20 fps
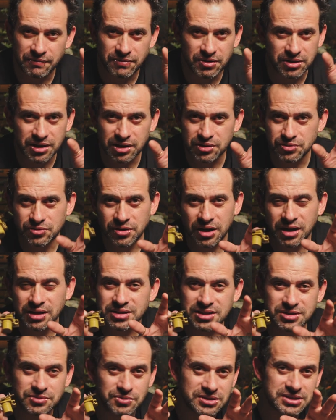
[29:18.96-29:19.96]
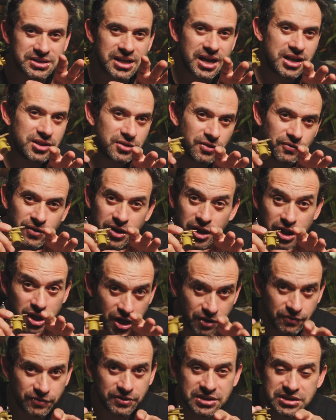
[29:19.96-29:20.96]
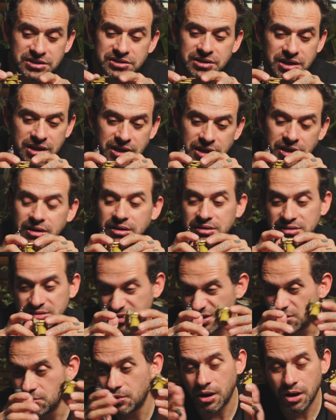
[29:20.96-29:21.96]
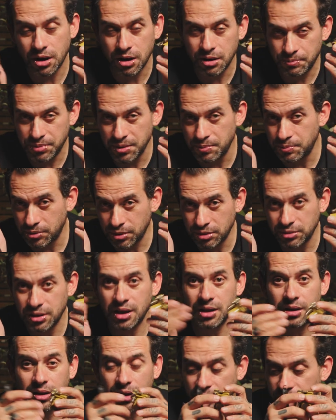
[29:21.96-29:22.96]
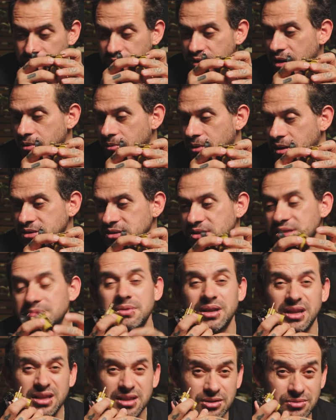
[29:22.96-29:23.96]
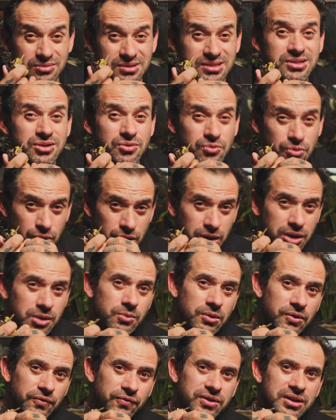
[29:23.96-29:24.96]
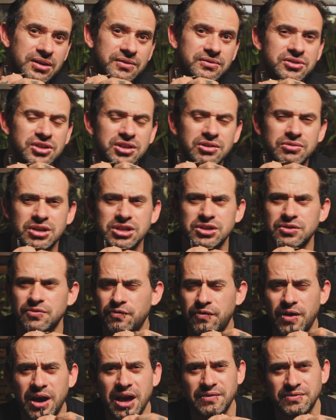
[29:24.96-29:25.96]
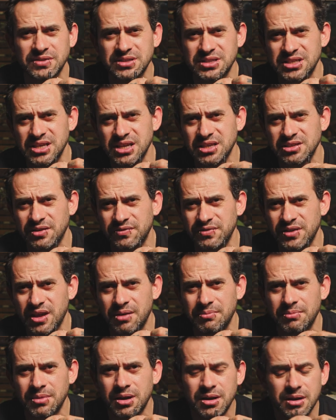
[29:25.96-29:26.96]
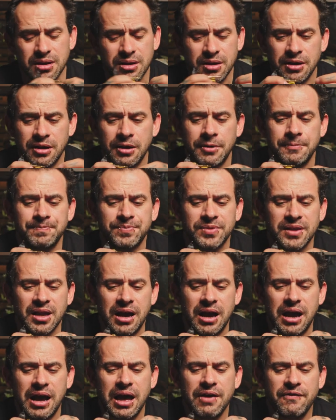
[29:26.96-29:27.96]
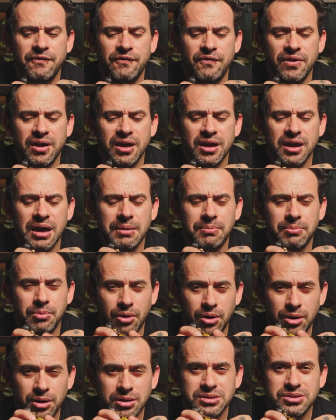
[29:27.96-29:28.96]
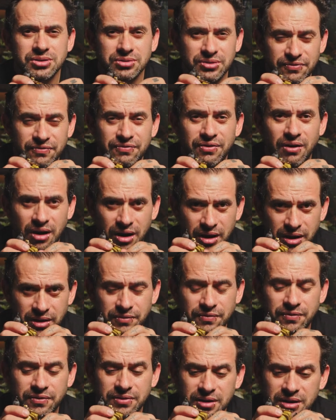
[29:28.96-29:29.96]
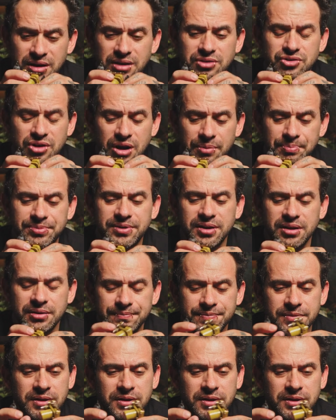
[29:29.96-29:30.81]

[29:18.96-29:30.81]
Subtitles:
tattoo artist was kind of in love with this thing, and still are. People out there love them. I see many tattoos still working with the generation 5 and 6 of them. I think I bought until the 5 and then I dropped it.